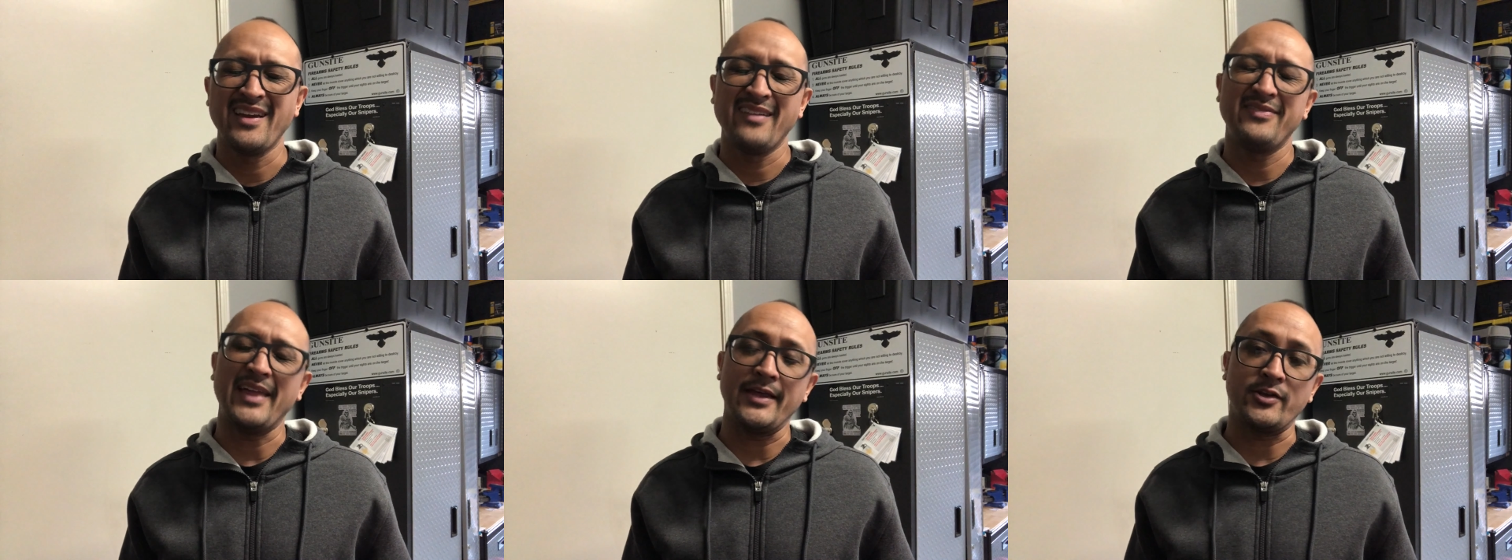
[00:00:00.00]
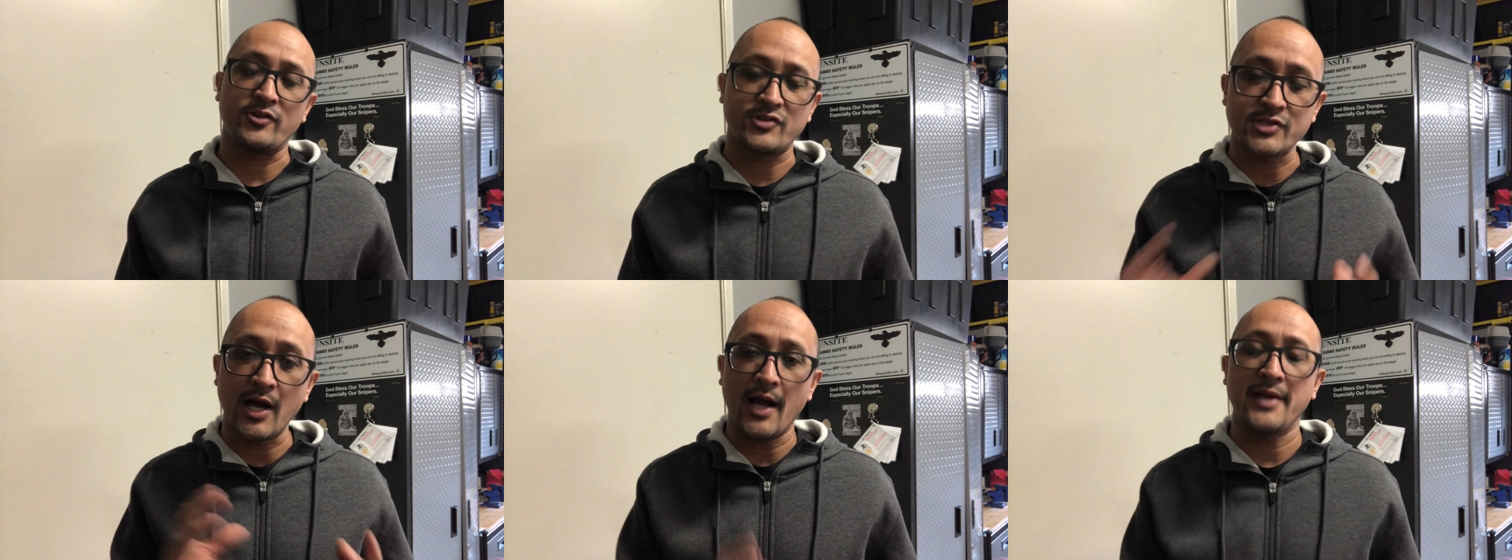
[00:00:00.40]
that you're
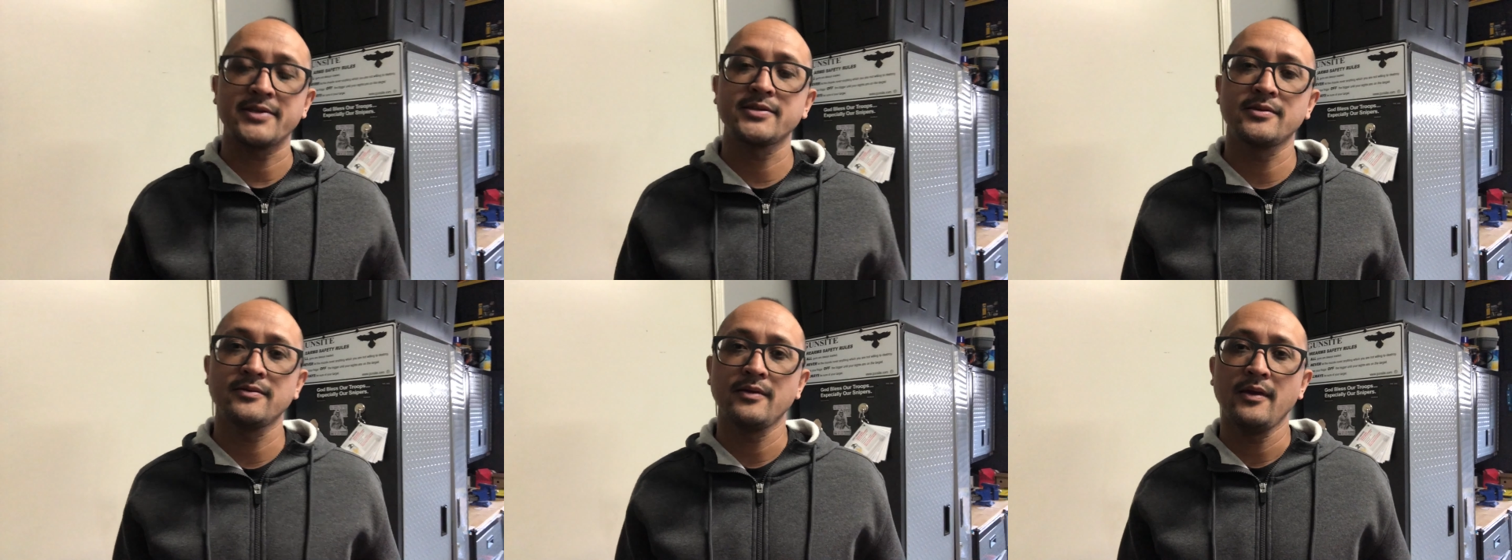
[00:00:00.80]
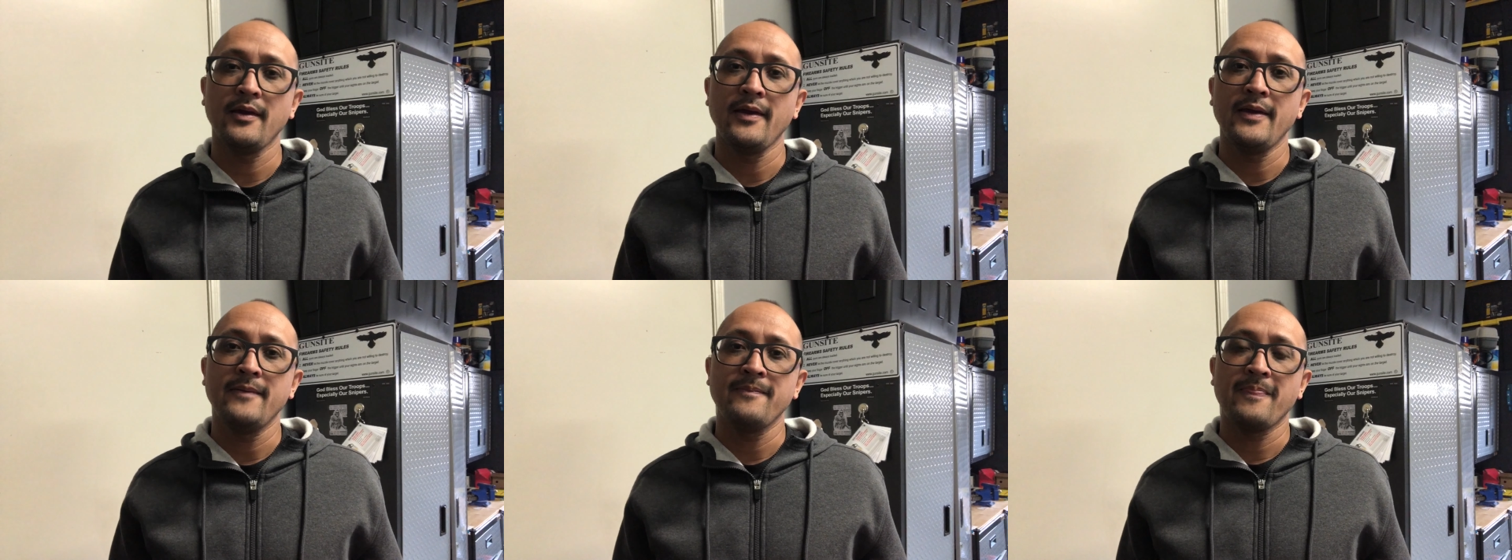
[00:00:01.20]
taught.
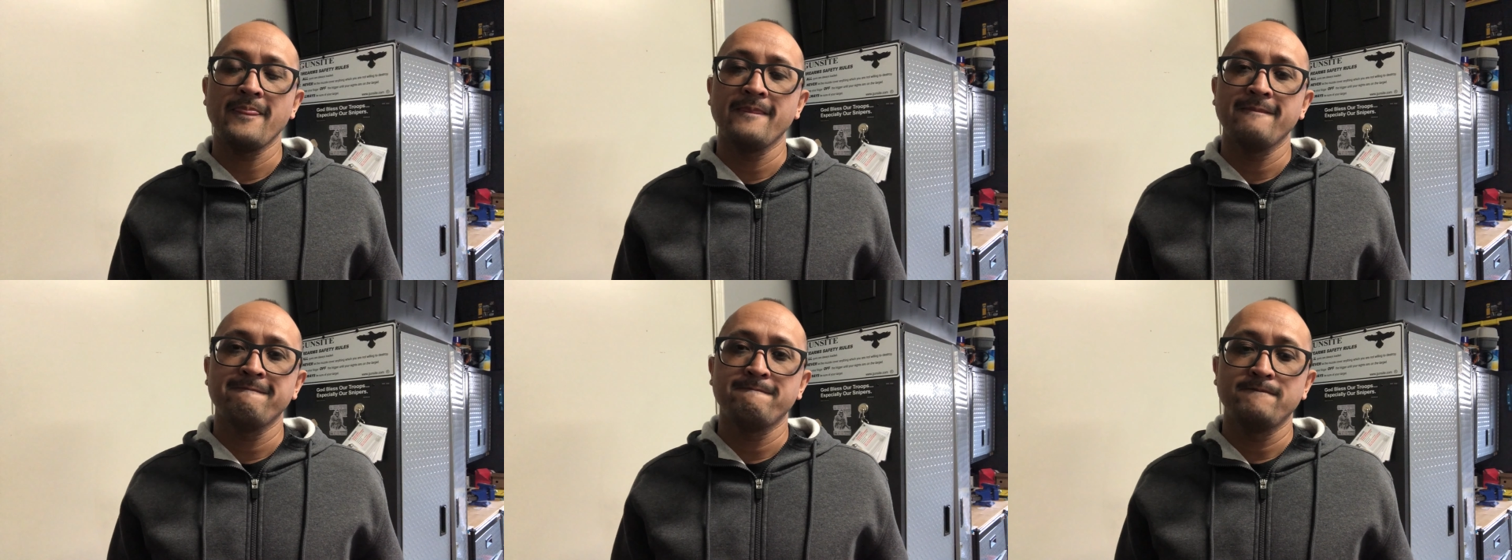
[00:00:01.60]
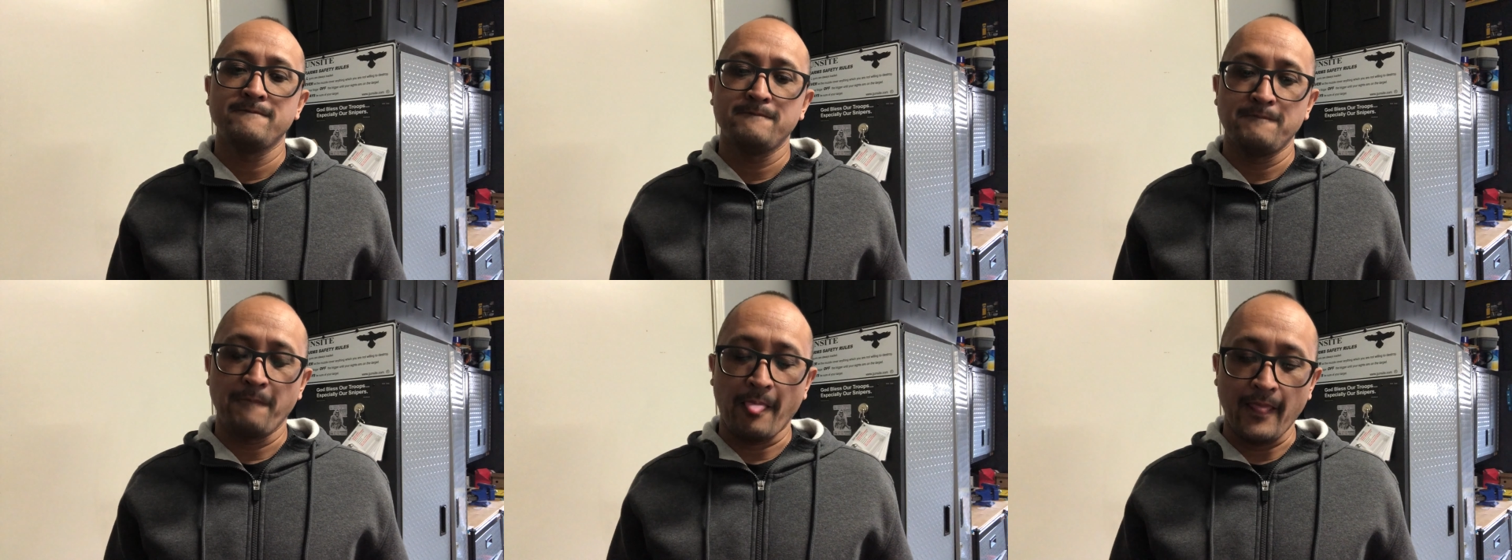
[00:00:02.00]

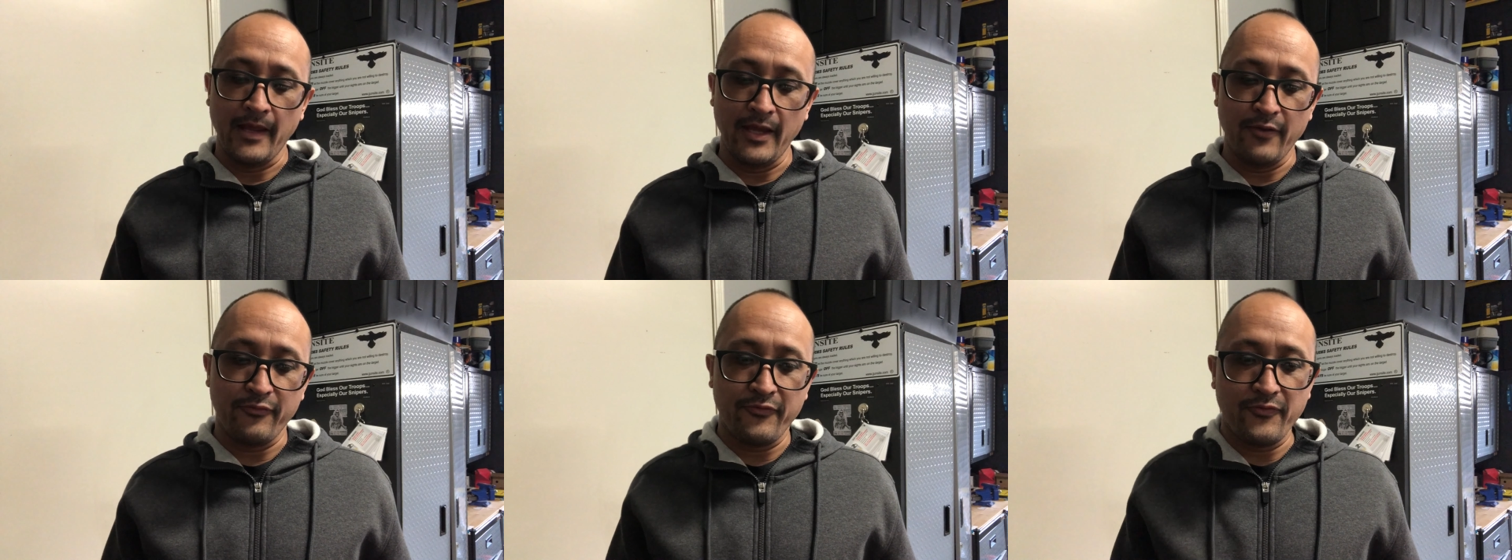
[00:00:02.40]
If